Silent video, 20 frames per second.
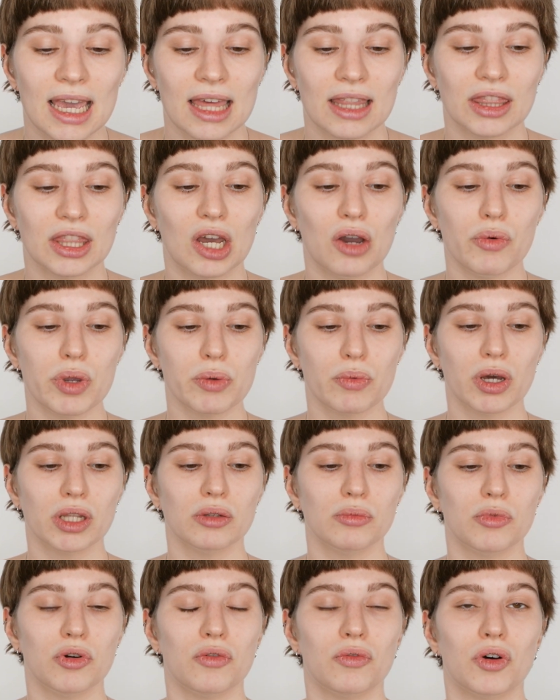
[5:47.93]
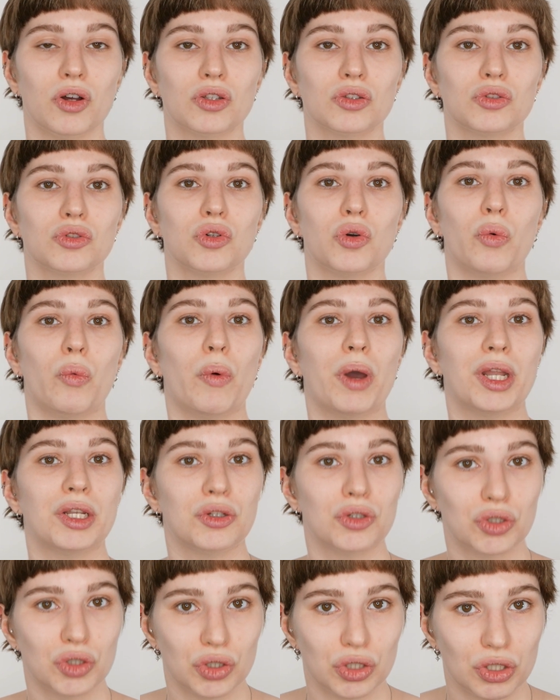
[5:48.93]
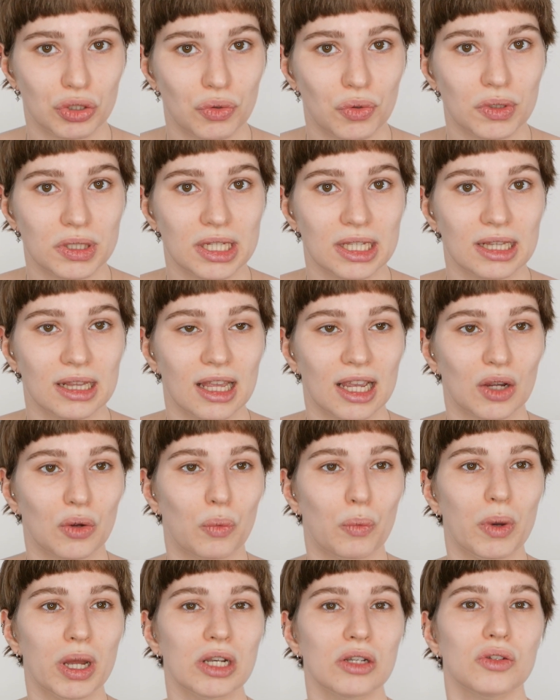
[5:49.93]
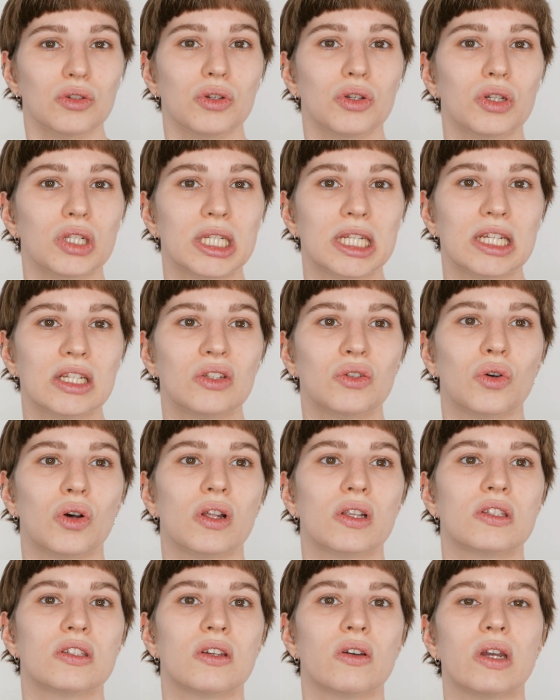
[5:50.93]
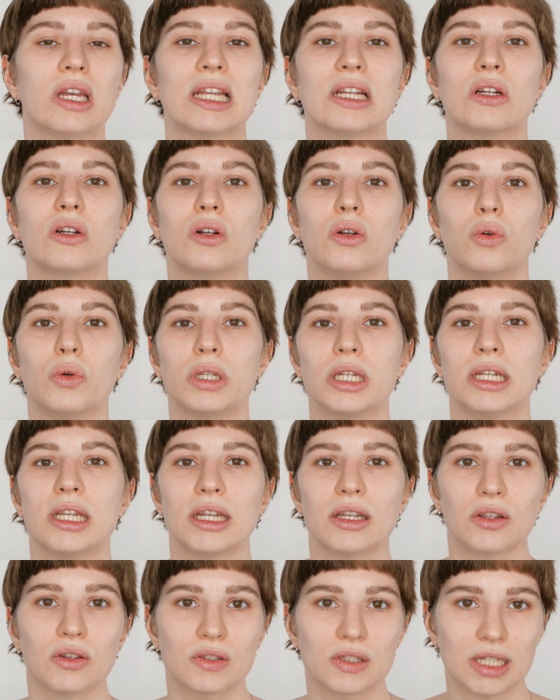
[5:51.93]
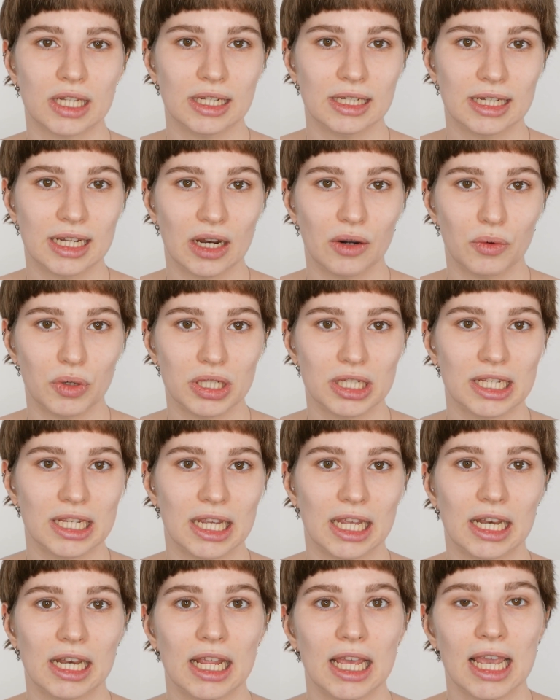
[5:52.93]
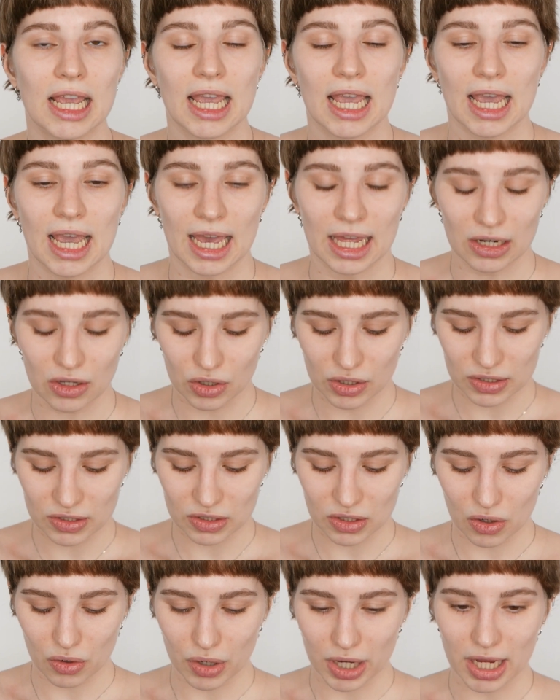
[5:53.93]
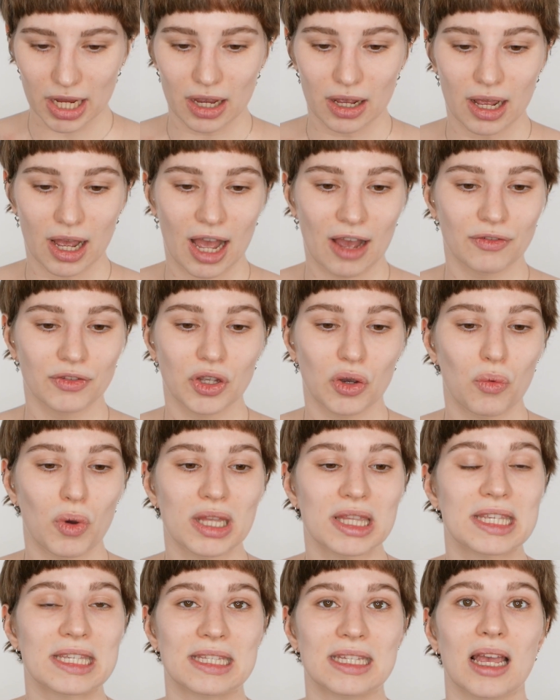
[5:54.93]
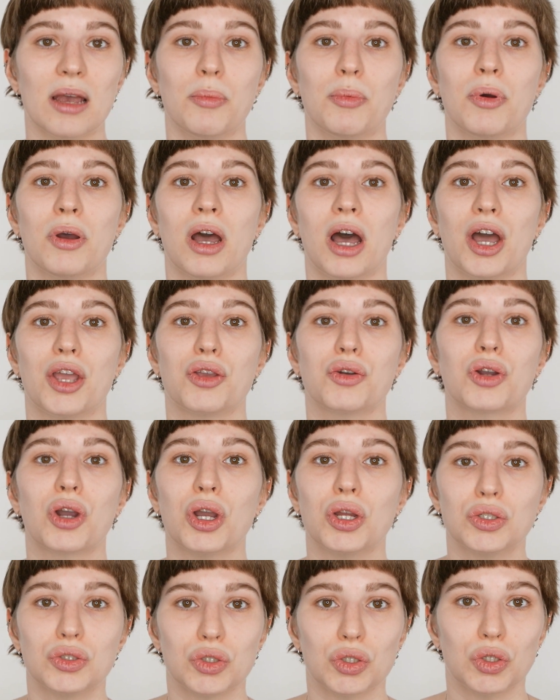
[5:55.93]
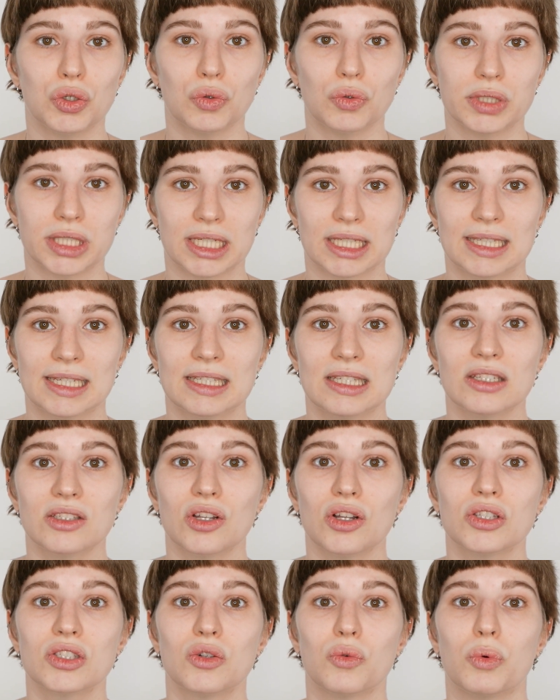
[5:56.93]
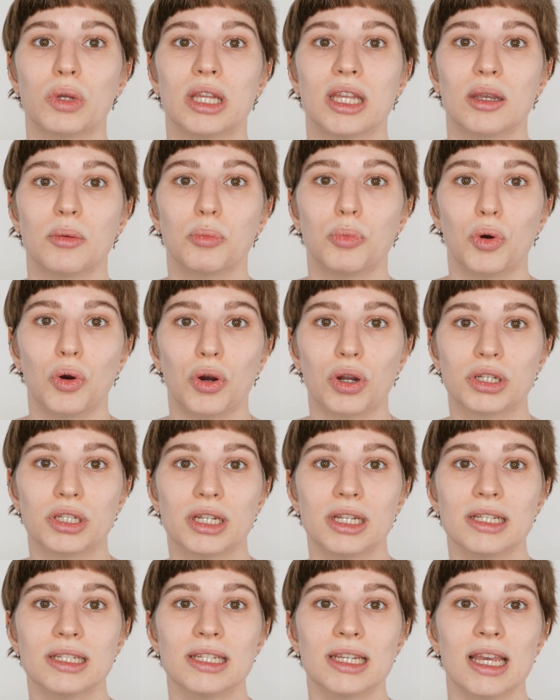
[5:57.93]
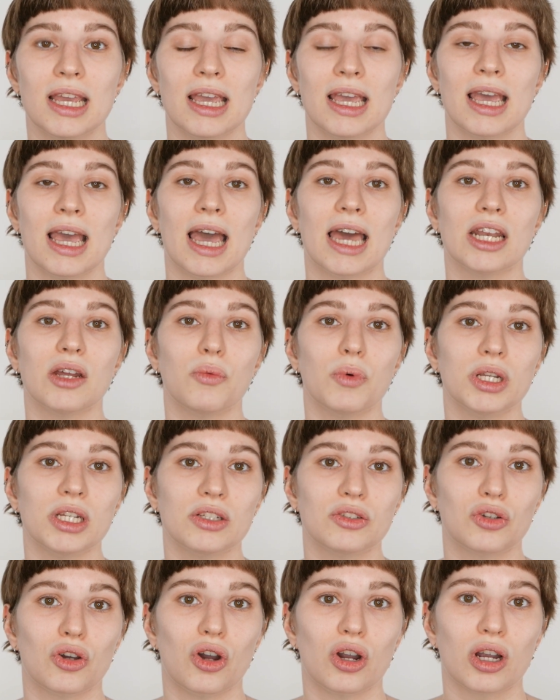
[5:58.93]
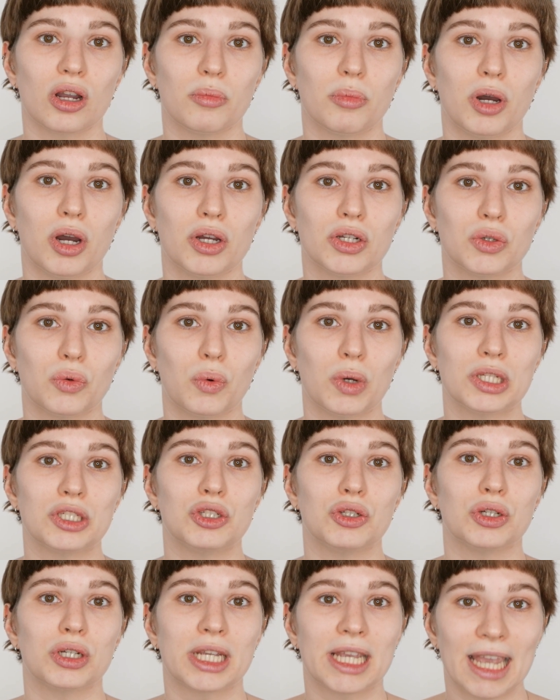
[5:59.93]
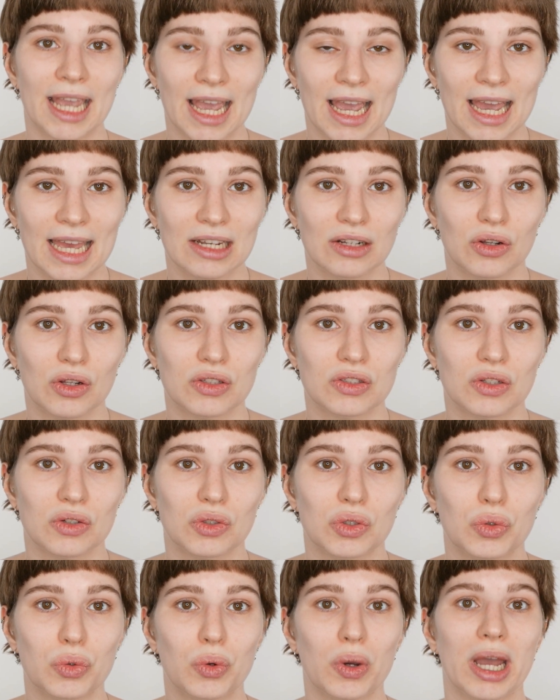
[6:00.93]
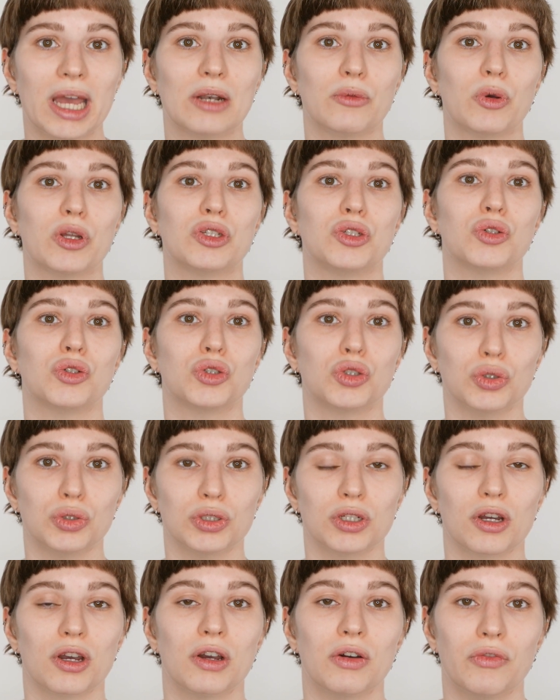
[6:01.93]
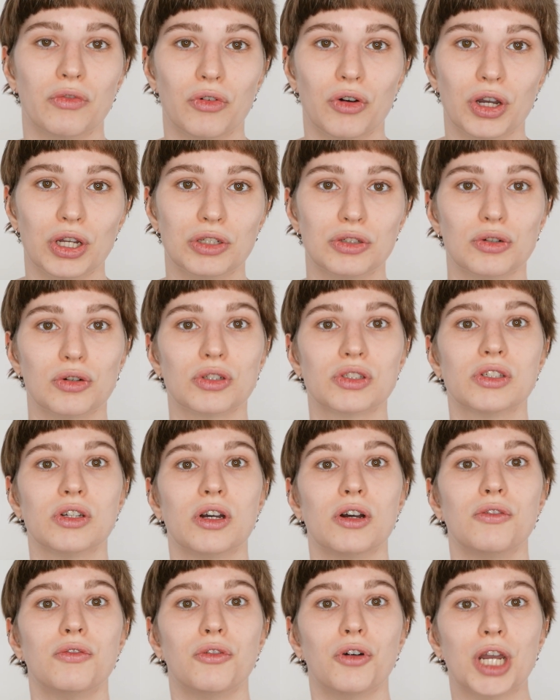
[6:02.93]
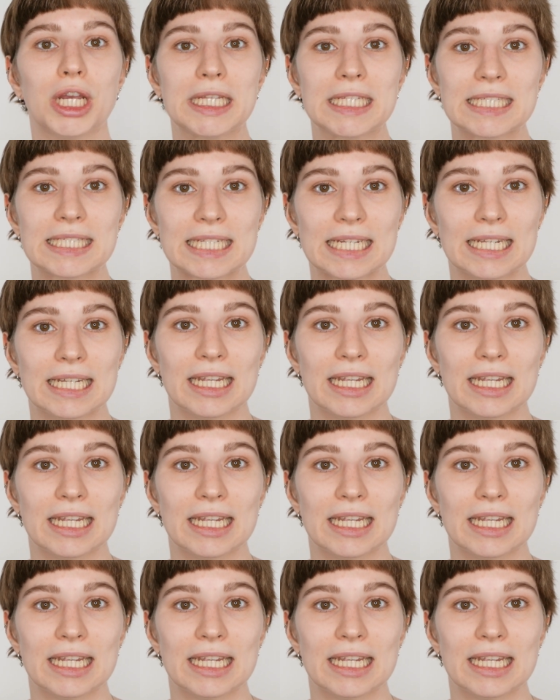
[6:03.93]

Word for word: now we want to move on to when you should use it. Like when do you need to also include it in your skincare routine? And also after what step are you going to use it? This is also really important. And I want to talk about what you can also do and what you should avoid to also avoid skin